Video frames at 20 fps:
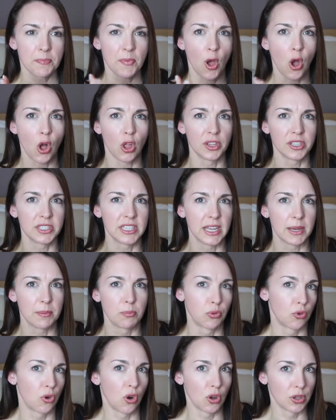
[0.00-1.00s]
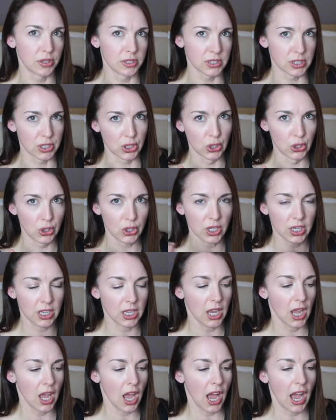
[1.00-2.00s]
holiday bronze look.
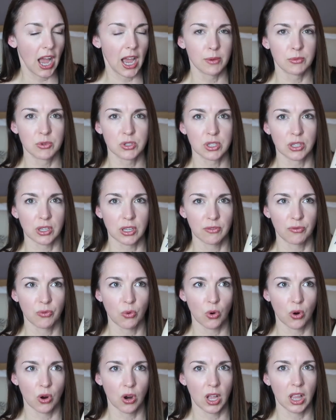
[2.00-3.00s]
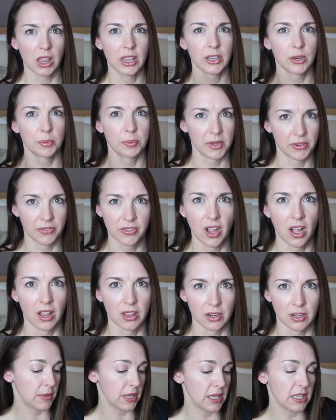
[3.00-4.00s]
I'm just looking for a little bit of
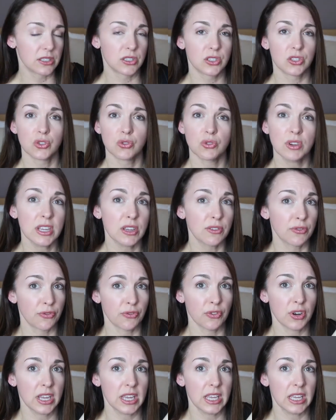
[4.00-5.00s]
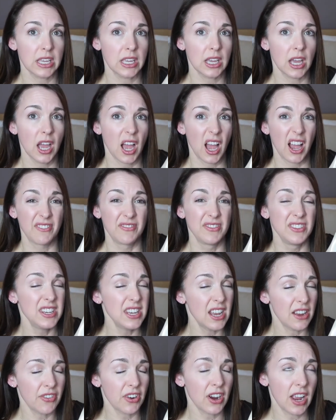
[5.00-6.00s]
color. It's streak free. I've
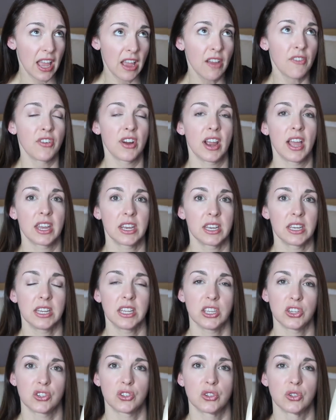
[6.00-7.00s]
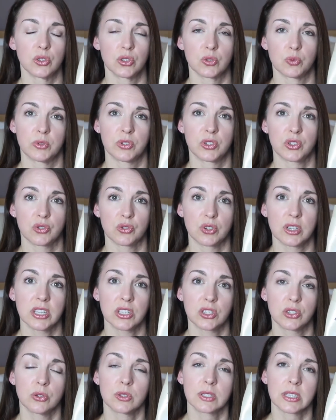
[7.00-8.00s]
never ever had any issues with
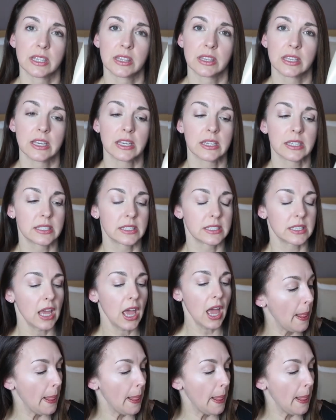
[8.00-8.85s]
streaks using this.